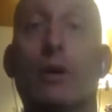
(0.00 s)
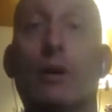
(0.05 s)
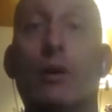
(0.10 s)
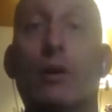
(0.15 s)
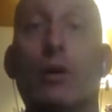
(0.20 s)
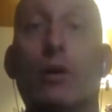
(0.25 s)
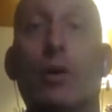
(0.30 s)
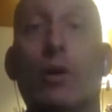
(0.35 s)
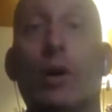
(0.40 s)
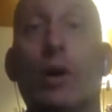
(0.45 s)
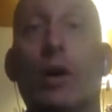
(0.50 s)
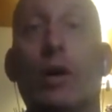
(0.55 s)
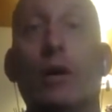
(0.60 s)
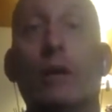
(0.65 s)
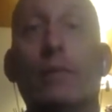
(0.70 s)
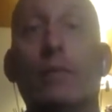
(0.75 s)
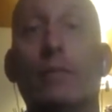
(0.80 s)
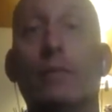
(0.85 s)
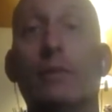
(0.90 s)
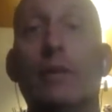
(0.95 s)

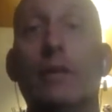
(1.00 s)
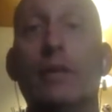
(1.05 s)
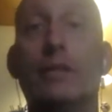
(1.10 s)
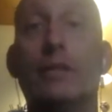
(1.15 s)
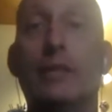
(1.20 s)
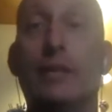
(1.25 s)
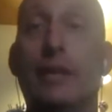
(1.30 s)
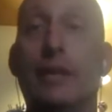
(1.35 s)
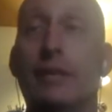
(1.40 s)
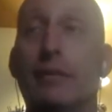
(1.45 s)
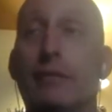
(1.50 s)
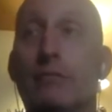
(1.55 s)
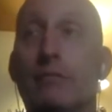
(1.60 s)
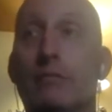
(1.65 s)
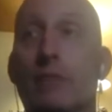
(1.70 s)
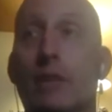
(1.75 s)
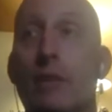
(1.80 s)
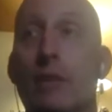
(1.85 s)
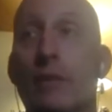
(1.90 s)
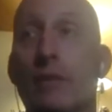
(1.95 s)
Or is it
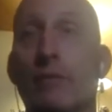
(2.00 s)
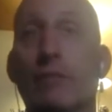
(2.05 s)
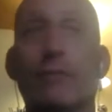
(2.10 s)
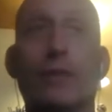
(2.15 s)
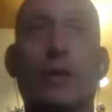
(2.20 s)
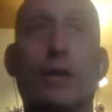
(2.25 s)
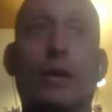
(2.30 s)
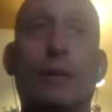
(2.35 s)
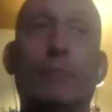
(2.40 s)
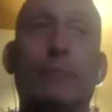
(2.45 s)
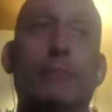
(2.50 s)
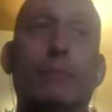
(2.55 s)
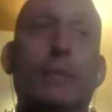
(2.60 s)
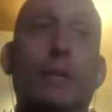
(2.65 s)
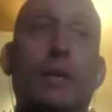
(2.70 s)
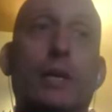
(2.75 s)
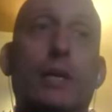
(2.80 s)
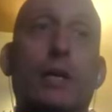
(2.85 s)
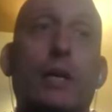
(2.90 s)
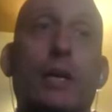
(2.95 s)
coming from
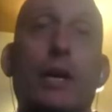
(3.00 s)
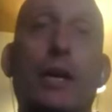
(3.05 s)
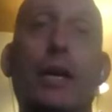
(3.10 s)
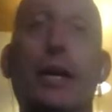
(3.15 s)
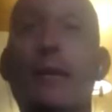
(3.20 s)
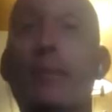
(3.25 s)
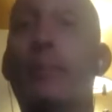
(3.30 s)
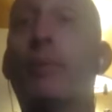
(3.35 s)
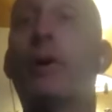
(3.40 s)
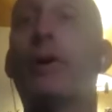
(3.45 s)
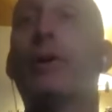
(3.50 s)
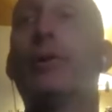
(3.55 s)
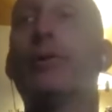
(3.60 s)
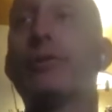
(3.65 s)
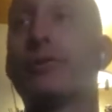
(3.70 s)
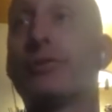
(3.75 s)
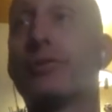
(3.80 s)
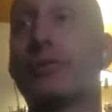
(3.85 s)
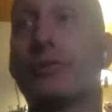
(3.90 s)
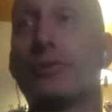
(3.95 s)
an
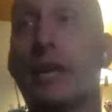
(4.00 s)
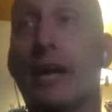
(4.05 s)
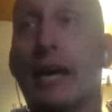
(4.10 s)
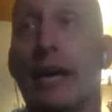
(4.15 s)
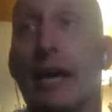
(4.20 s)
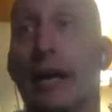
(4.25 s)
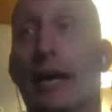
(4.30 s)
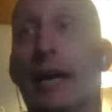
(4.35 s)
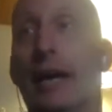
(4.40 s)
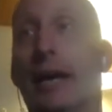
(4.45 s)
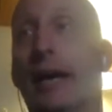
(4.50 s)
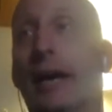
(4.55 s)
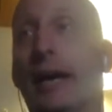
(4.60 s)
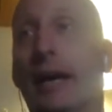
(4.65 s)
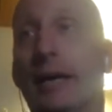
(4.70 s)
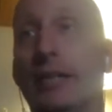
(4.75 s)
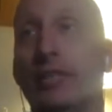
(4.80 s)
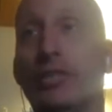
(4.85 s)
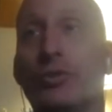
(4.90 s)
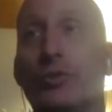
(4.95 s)
impulse that
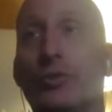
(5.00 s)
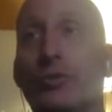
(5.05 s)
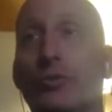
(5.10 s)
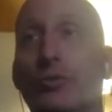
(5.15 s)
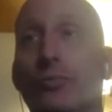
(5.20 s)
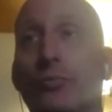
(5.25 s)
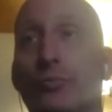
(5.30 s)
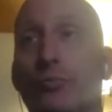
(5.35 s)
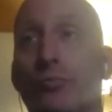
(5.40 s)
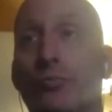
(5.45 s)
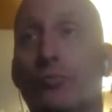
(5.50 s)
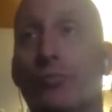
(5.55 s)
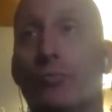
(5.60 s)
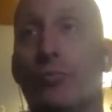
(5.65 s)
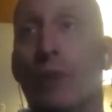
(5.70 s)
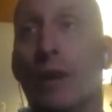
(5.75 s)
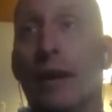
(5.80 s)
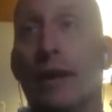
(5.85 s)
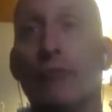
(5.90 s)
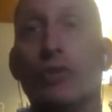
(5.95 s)
I just
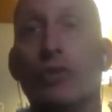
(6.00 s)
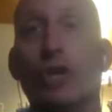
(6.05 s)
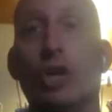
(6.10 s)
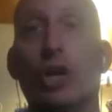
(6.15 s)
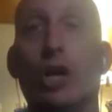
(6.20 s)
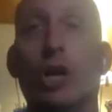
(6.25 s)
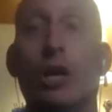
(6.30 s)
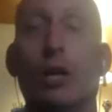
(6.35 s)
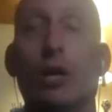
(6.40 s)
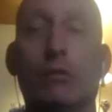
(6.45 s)
want to have sugar?